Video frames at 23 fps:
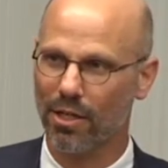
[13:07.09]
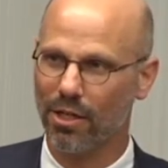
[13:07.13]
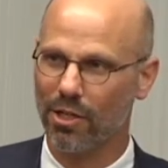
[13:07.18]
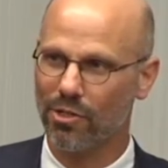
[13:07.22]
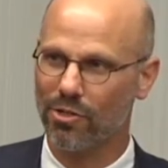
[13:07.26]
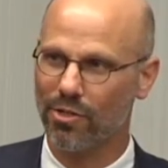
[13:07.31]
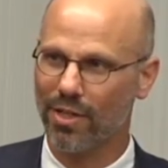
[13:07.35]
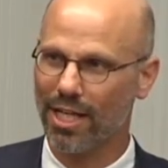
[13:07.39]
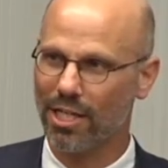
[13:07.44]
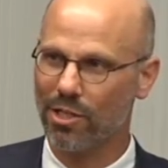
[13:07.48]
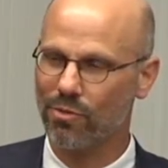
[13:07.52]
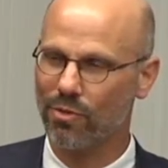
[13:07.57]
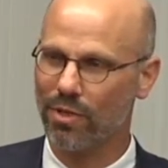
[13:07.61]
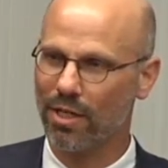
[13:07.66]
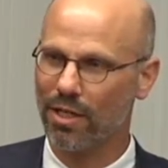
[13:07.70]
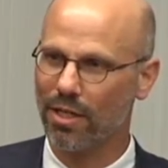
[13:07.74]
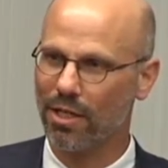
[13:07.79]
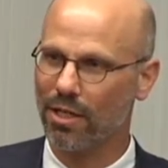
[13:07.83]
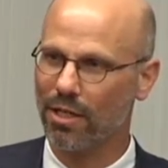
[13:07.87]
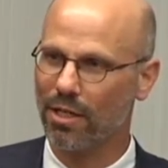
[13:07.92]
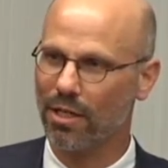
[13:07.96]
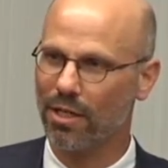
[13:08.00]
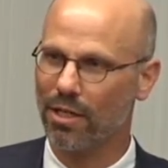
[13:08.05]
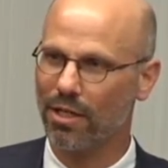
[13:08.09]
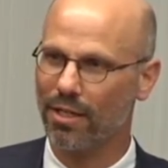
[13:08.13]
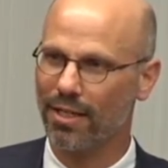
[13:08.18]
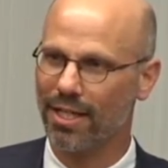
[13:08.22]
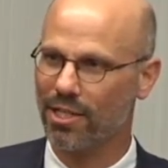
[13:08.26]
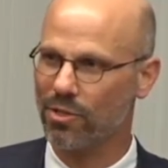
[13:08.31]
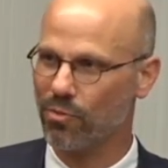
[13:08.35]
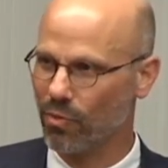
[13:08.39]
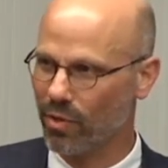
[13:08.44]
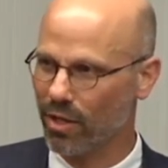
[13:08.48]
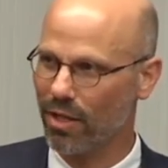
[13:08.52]
So that's where I think uh,
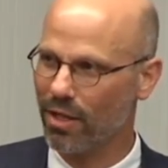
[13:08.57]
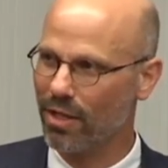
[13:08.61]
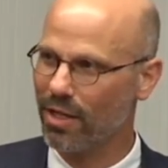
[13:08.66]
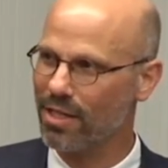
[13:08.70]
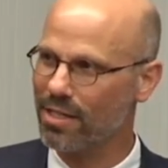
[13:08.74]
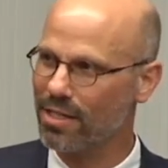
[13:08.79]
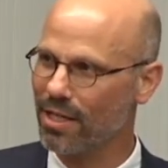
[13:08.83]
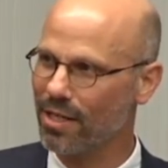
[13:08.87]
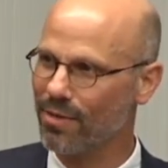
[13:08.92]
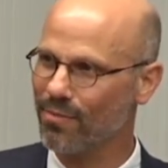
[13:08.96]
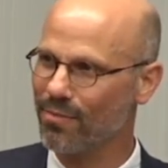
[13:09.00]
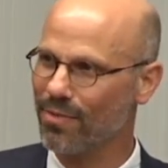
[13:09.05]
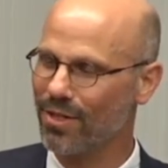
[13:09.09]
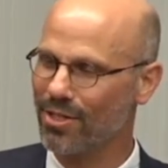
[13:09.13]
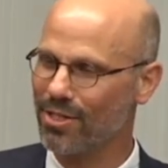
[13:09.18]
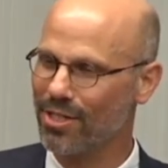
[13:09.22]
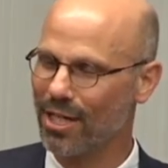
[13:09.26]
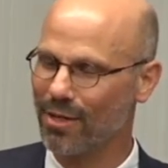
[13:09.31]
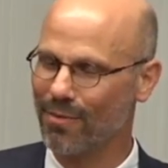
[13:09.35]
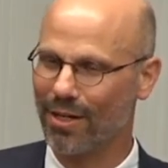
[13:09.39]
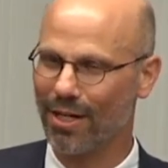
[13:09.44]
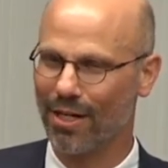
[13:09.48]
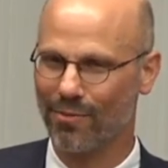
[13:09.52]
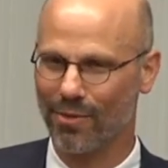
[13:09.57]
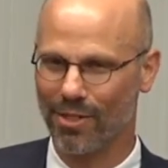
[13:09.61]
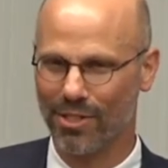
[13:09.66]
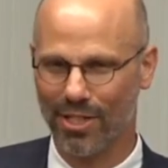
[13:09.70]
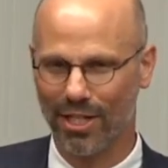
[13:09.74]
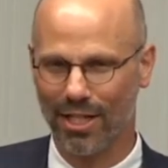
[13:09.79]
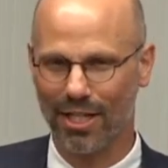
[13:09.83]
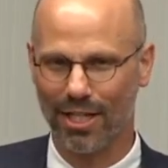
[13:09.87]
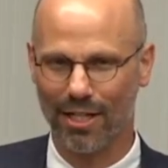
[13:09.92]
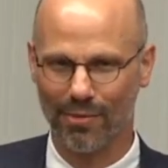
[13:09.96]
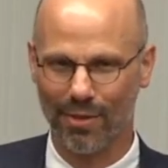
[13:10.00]
that's one of the things I'm excited about. I'm
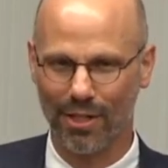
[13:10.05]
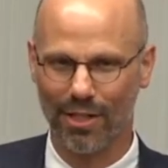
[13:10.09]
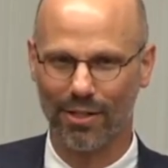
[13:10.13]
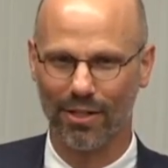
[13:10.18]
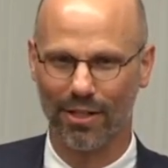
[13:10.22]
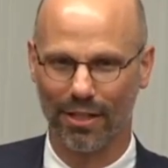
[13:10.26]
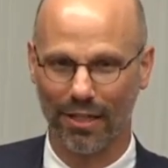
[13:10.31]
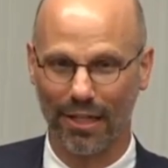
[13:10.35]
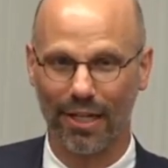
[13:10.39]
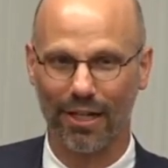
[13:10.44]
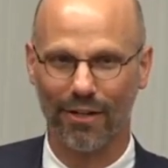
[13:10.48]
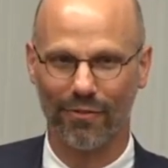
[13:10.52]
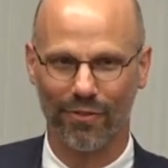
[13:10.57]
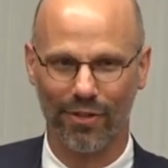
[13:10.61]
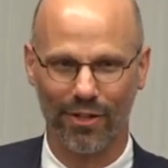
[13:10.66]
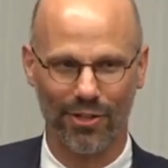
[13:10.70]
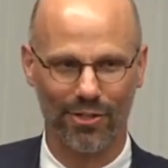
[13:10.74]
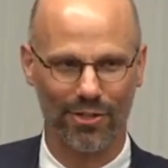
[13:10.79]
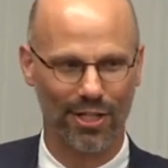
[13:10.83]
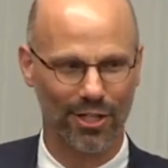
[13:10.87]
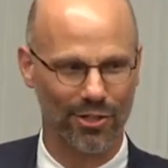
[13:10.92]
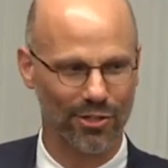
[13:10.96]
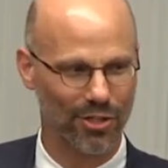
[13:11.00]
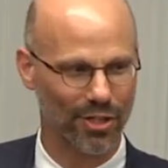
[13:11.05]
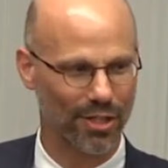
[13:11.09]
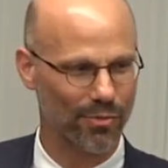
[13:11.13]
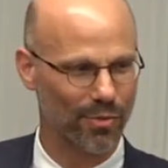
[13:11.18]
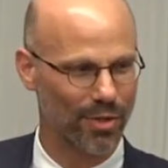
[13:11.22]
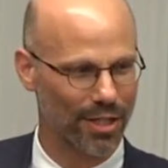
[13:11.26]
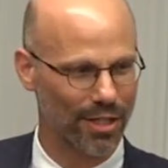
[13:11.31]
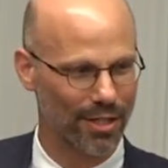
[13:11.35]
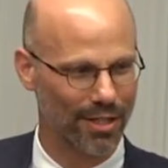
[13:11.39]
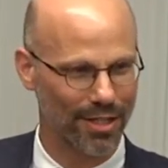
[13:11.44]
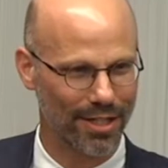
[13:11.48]
excited about a lot of things actually.
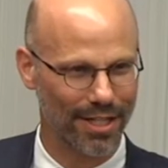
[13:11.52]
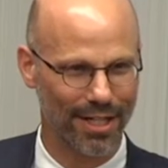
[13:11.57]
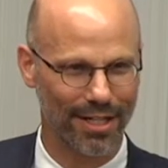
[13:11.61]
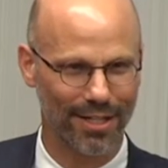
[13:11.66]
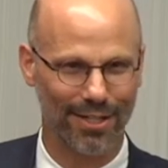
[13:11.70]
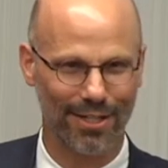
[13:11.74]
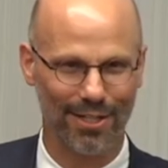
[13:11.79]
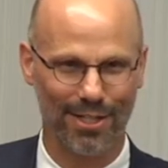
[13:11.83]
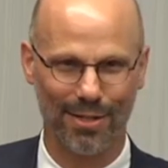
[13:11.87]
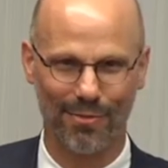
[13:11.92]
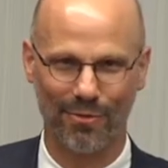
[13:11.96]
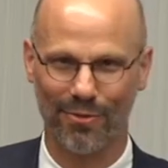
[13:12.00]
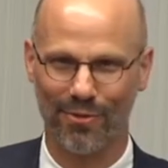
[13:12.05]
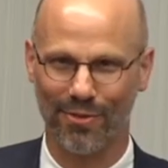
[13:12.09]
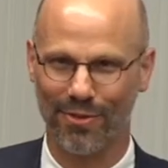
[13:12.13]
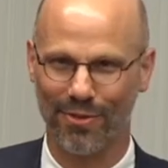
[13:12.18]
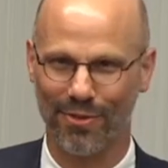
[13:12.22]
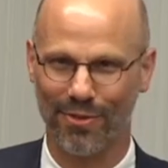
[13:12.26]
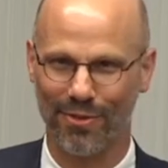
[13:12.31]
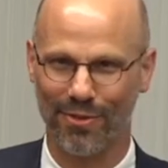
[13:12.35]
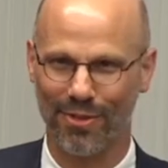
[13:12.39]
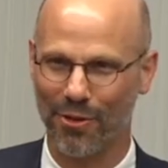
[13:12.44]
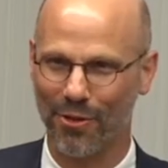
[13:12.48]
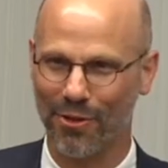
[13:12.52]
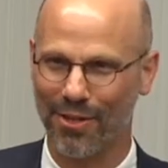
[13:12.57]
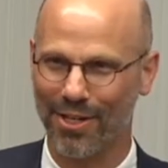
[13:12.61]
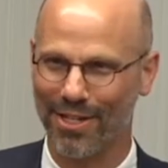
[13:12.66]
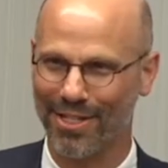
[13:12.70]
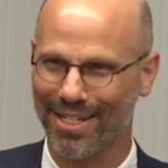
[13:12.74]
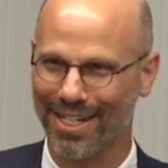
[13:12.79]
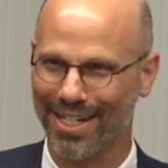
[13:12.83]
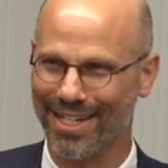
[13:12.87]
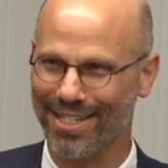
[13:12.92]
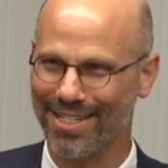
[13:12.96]
We can get into some of some other
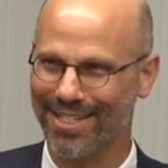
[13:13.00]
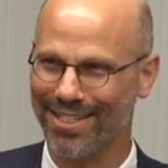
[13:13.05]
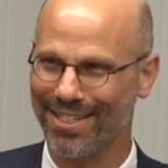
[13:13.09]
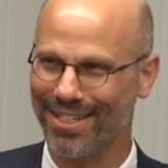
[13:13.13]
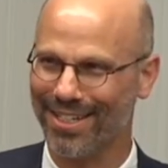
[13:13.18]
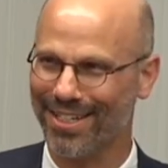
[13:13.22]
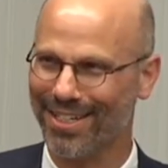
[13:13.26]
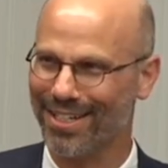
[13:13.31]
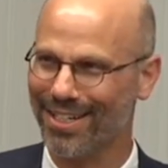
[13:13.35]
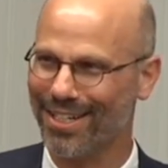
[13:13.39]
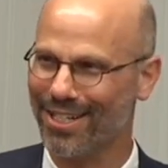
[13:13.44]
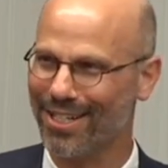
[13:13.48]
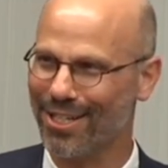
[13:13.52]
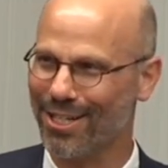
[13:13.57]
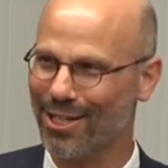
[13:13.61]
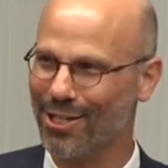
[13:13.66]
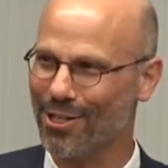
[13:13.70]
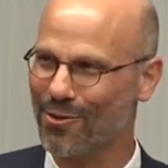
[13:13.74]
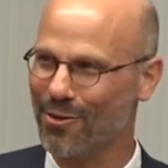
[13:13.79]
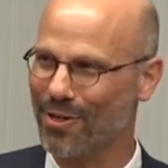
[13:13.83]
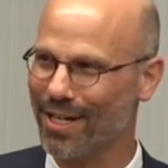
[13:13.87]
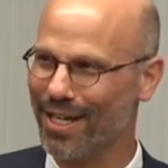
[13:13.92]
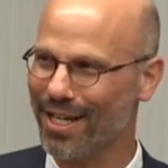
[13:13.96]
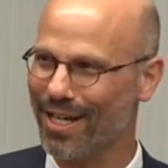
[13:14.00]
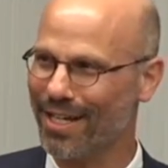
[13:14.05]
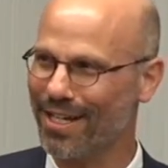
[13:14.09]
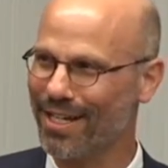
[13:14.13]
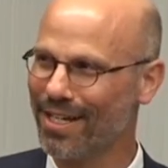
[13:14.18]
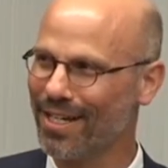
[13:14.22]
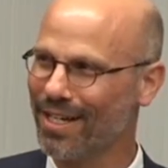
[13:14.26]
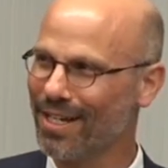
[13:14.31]
things I guess in the in the Q and A.